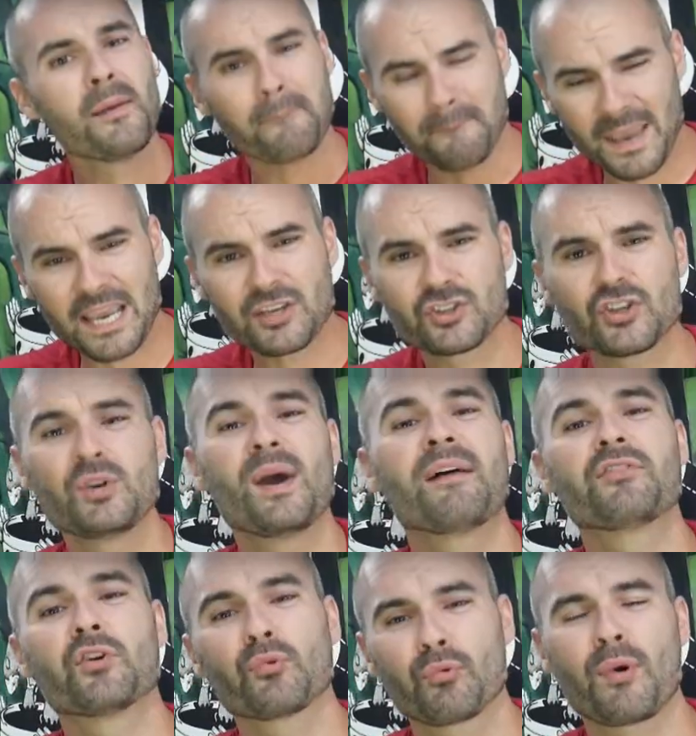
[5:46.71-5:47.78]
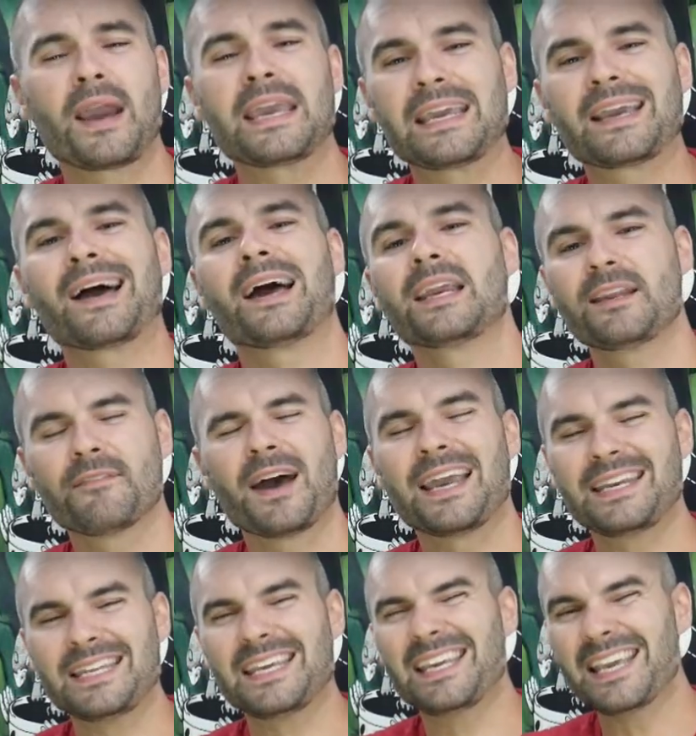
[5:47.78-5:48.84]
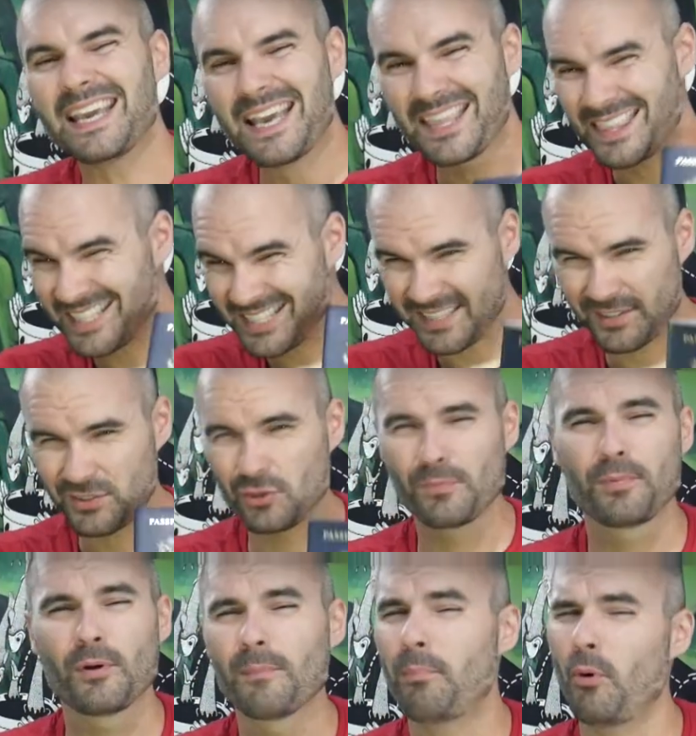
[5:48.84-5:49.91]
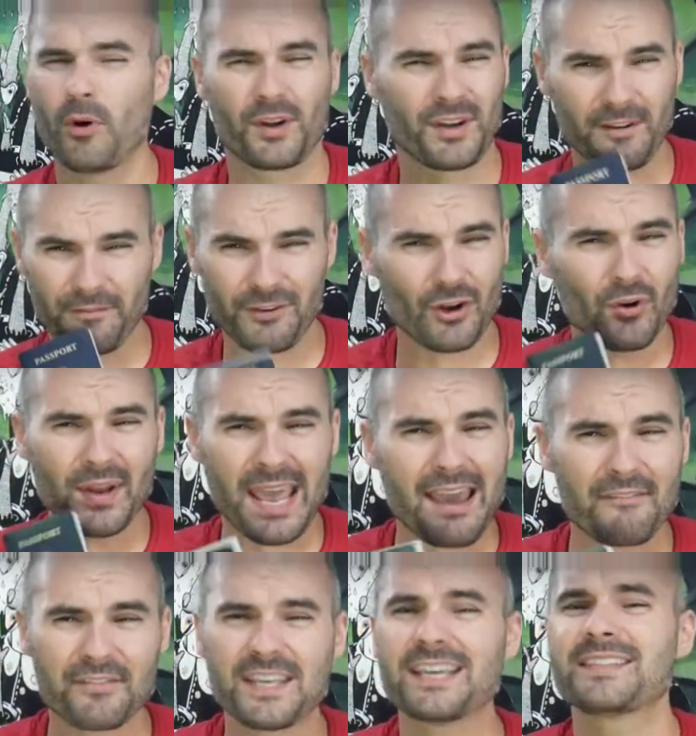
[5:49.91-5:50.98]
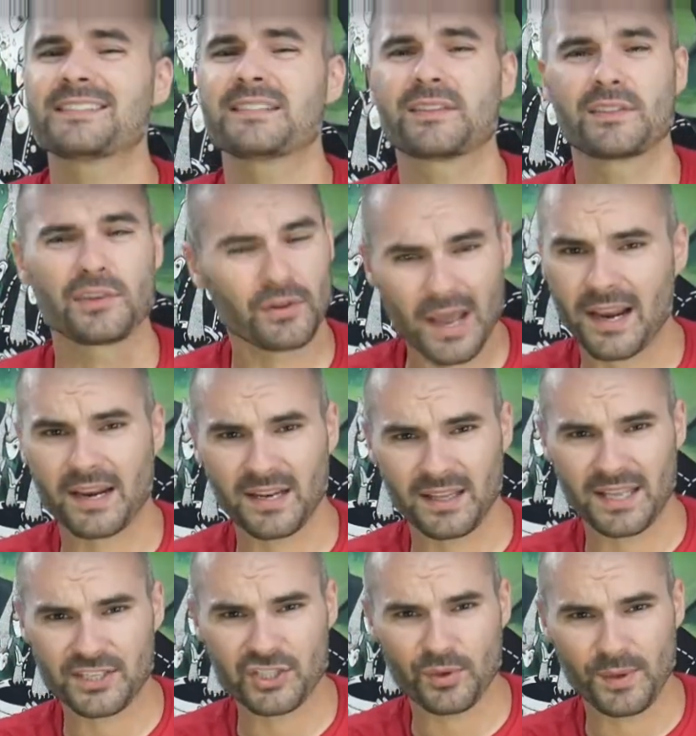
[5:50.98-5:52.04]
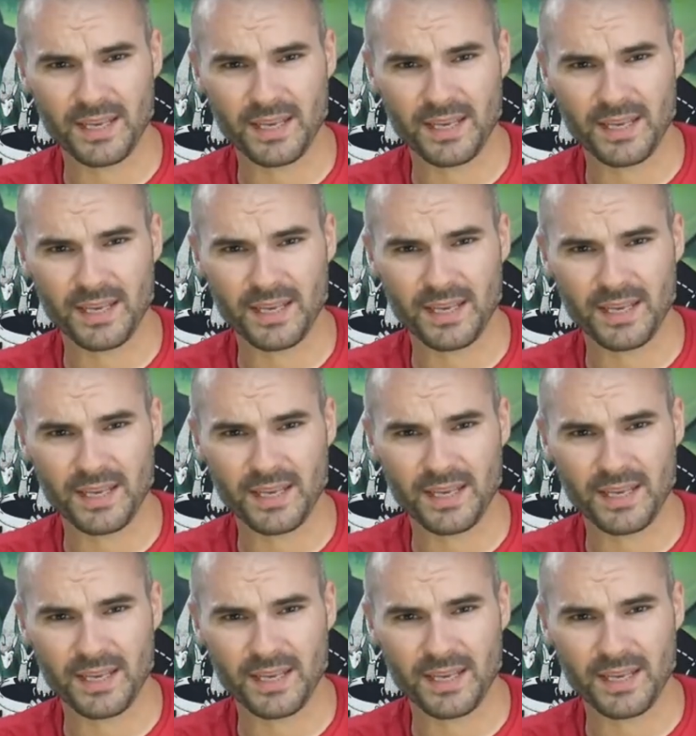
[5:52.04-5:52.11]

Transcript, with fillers: Make sure you have the right kind of ID. This is super important. If you don't have this, they're not gonna let you